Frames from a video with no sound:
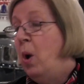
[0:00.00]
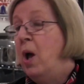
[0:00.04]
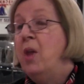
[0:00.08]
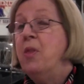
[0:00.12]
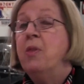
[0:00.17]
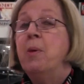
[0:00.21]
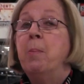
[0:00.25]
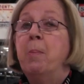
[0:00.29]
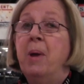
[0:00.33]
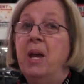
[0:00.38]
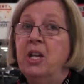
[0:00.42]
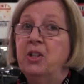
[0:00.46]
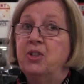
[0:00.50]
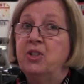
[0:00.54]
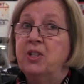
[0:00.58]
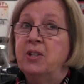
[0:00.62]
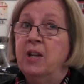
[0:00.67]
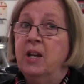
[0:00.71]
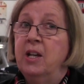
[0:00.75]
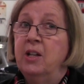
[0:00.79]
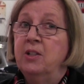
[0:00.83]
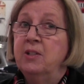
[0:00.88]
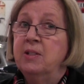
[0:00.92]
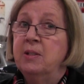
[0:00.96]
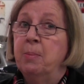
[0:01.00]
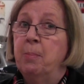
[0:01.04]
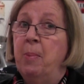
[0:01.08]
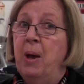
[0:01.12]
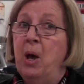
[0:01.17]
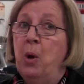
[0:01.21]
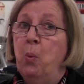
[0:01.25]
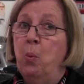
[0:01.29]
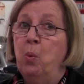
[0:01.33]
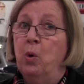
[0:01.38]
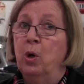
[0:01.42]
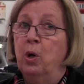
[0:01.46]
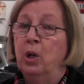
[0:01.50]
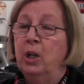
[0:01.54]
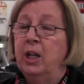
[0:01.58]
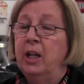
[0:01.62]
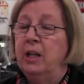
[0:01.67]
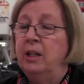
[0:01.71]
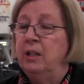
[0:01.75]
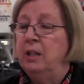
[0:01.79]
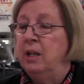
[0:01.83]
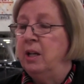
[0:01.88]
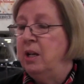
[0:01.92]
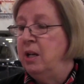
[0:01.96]
one of the best things about
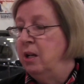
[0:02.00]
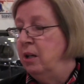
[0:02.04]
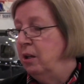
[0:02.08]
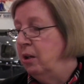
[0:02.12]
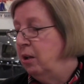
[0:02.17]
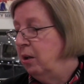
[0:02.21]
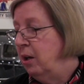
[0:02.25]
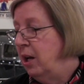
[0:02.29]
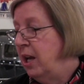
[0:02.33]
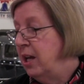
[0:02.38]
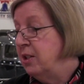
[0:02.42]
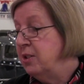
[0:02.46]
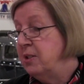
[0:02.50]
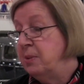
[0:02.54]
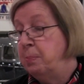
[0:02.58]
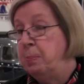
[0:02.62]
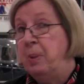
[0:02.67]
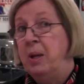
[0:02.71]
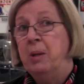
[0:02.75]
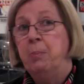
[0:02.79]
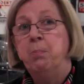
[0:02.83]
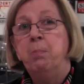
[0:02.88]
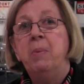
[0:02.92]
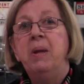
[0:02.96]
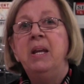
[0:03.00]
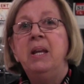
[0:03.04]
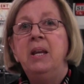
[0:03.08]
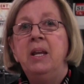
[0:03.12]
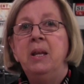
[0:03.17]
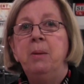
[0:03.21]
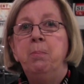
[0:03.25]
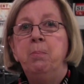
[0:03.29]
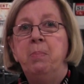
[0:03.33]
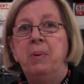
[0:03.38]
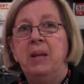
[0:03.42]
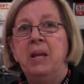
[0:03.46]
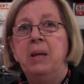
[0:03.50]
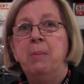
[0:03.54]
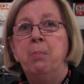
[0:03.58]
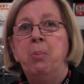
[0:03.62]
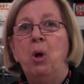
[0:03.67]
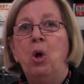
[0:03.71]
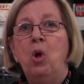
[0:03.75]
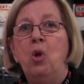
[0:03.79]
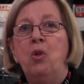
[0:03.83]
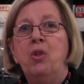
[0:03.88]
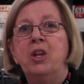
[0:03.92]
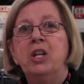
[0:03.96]
working here has been meeting
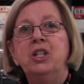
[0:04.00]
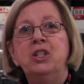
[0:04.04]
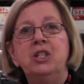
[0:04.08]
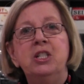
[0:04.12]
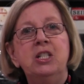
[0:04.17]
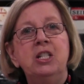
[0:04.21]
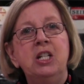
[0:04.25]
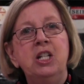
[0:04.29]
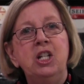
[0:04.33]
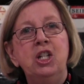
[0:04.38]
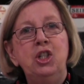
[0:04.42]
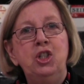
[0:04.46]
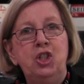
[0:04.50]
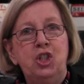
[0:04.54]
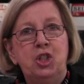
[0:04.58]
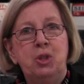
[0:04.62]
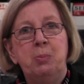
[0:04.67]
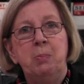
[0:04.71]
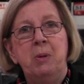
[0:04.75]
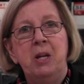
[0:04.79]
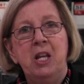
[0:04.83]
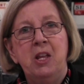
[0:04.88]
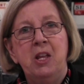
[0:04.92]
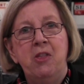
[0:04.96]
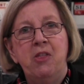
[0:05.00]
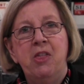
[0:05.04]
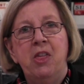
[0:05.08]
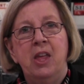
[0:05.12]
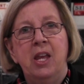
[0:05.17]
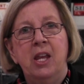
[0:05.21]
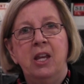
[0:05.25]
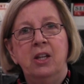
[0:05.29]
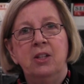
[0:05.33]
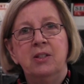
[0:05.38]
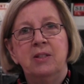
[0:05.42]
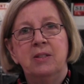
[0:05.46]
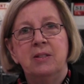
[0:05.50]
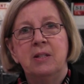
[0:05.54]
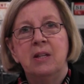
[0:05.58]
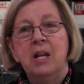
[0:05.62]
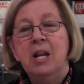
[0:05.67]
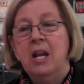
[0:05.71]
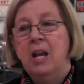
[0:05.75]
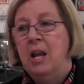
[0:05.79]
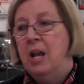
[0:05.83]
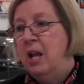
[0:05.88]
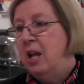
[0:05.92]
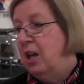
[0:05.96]
people that teach me things,
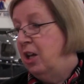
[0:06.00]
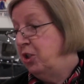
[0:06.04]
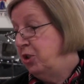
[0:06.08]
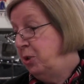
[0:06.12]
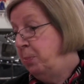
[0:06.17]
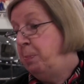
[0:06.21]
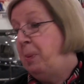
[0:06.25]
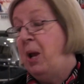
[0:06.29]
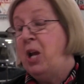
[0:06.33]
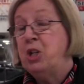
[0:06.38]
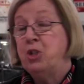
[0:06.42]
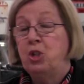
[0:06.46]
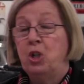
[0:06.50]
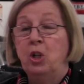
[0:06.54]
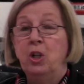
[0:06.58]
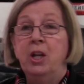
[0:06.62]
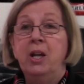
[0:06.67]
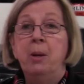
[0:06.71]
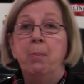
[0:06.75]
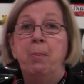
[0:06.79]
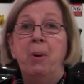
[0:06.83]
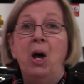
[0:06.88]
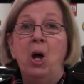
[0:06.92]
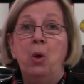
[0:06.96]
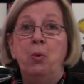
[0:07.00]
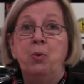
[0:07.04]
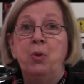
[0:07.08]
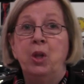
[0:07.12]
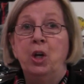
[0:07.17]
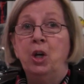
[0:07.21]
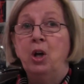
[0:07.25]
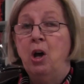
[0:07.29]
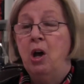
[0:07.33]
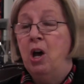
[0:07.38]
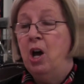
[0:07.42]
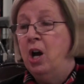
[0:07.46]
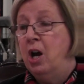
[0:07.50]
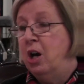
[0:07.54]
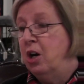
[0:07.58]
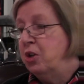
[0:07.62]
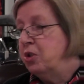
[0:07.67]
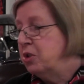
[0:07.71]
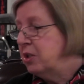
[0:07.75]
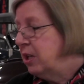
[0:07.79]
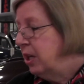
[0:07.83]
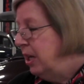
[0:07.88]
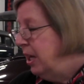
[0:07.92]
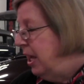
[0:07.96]
especially about the
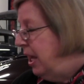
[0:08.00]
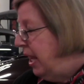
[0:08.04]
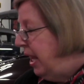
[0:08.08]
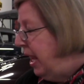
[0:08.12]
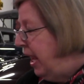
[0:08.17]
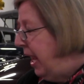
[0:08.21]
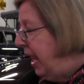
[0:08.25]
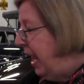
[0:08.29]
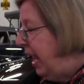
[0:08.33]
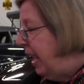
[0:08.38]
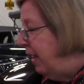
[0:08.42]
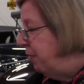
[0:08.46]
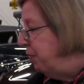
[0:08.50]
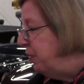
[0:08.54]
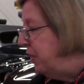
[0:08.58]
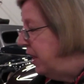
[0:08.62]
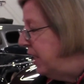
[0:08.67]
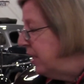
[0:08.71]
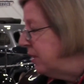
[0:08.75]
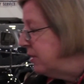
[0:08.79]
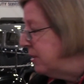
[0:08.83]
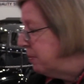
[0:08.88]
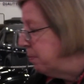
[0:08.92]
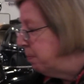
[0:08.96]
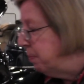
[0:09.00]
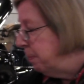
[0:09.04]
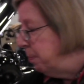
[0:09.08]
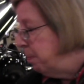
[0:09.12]
cars. And this